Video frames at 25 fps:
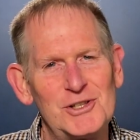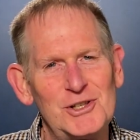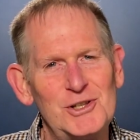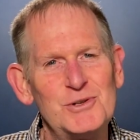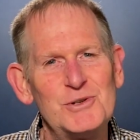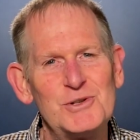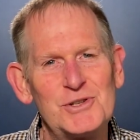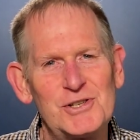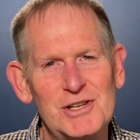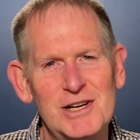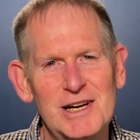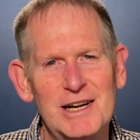
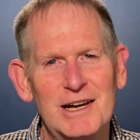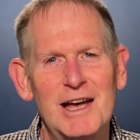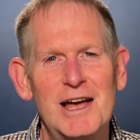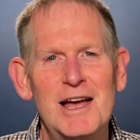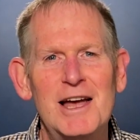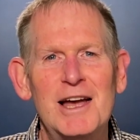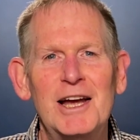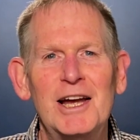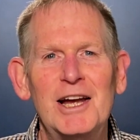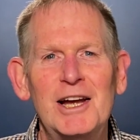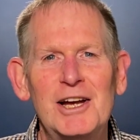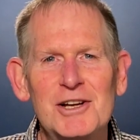losing
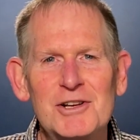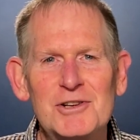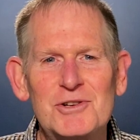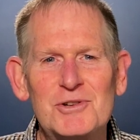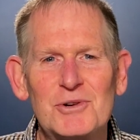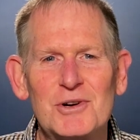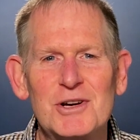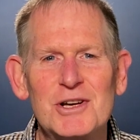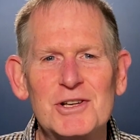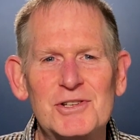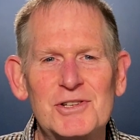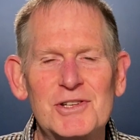
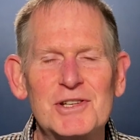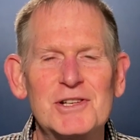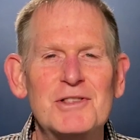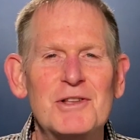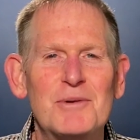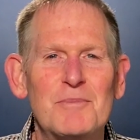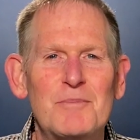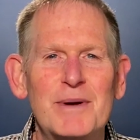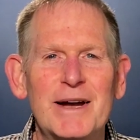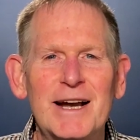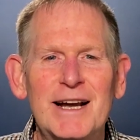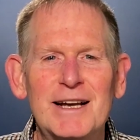interest in the
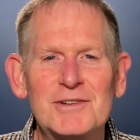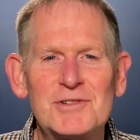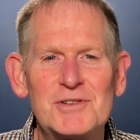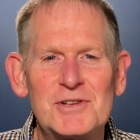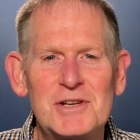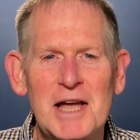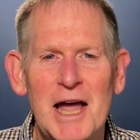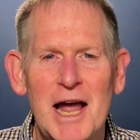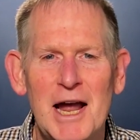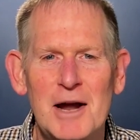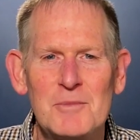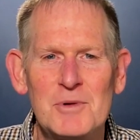biggest
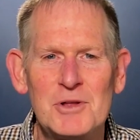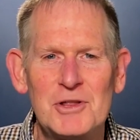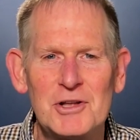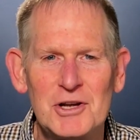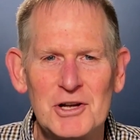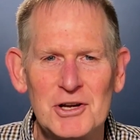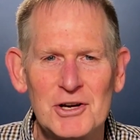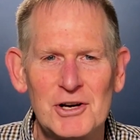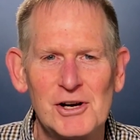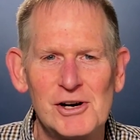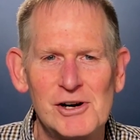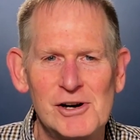game of the
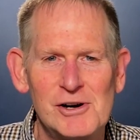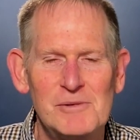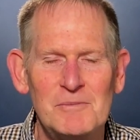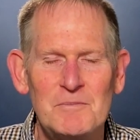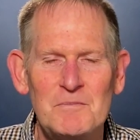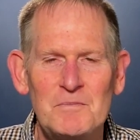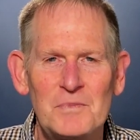year.